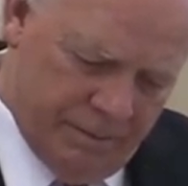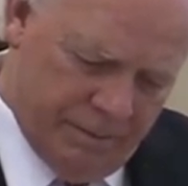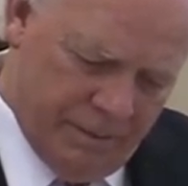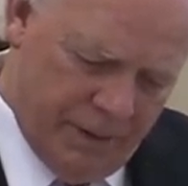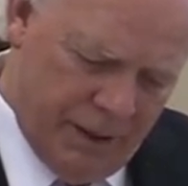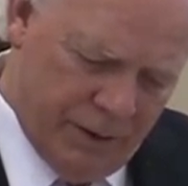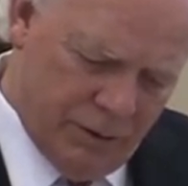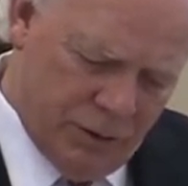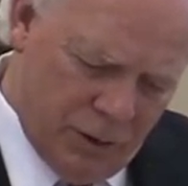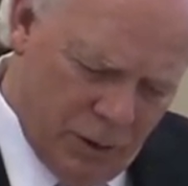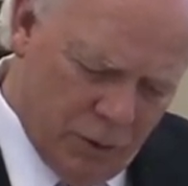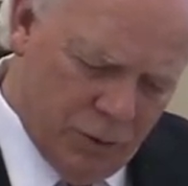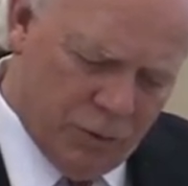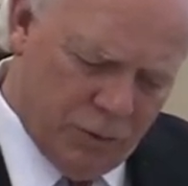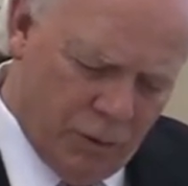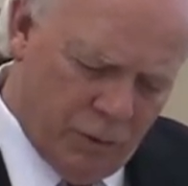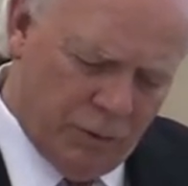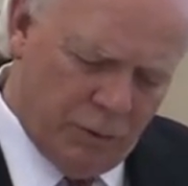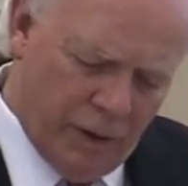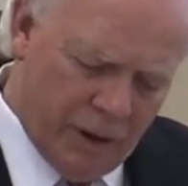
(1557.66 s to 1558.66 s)

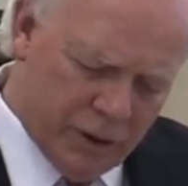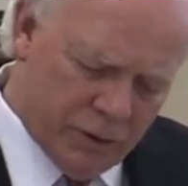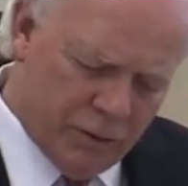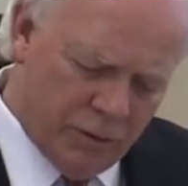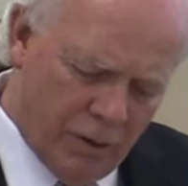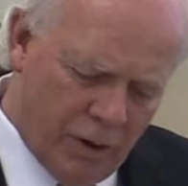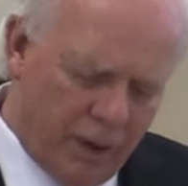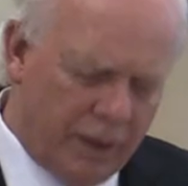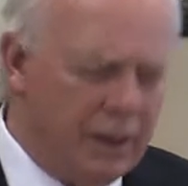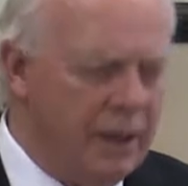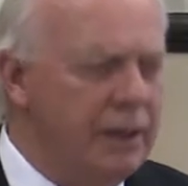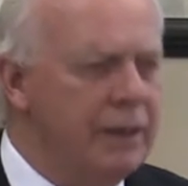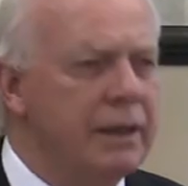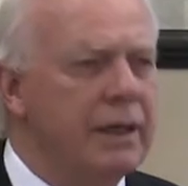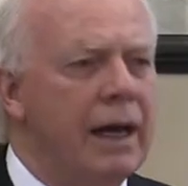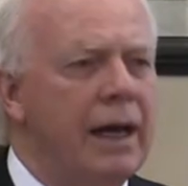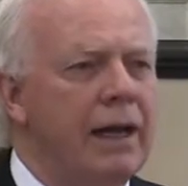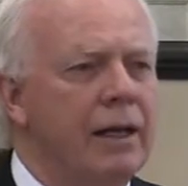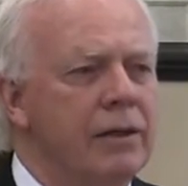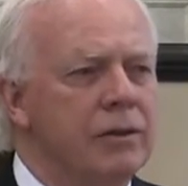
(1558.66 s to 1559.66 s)
unusual restaurant in
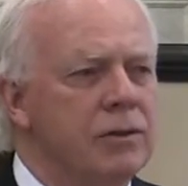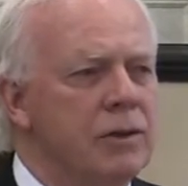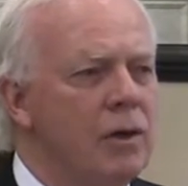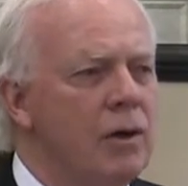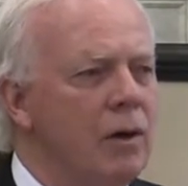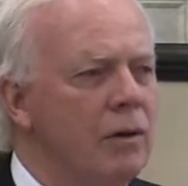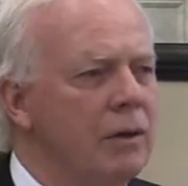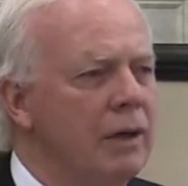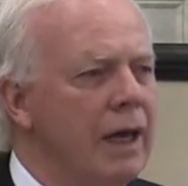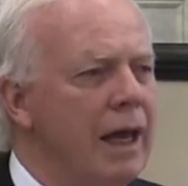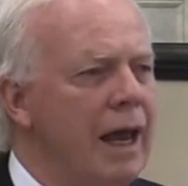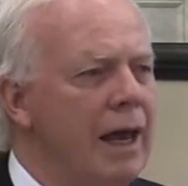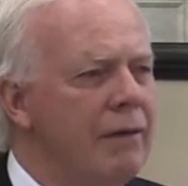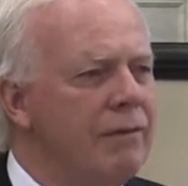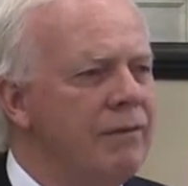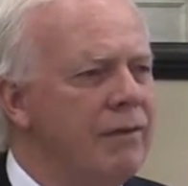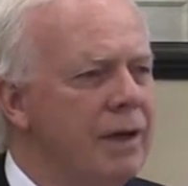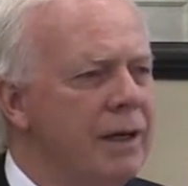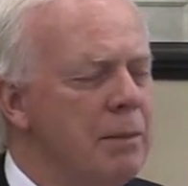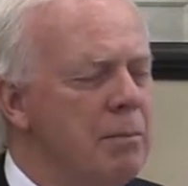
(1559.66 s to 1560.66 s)
Dallas called
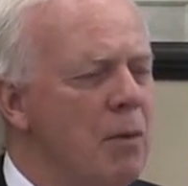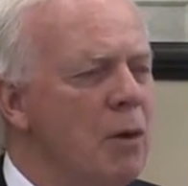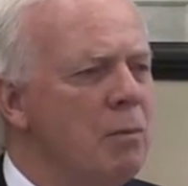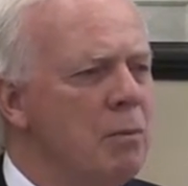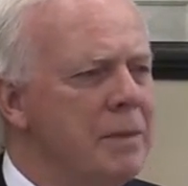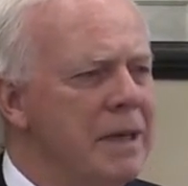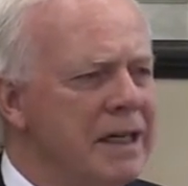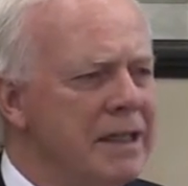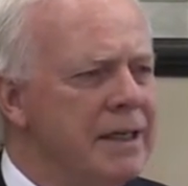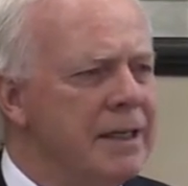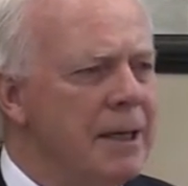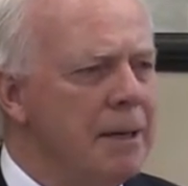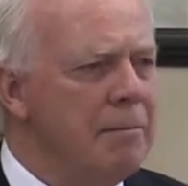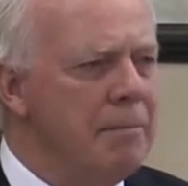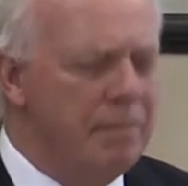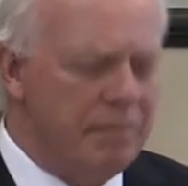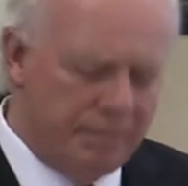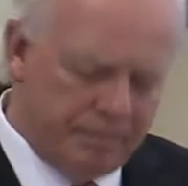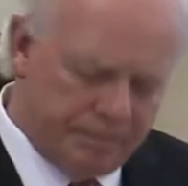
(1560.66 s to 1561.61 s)
Cafe Momentum.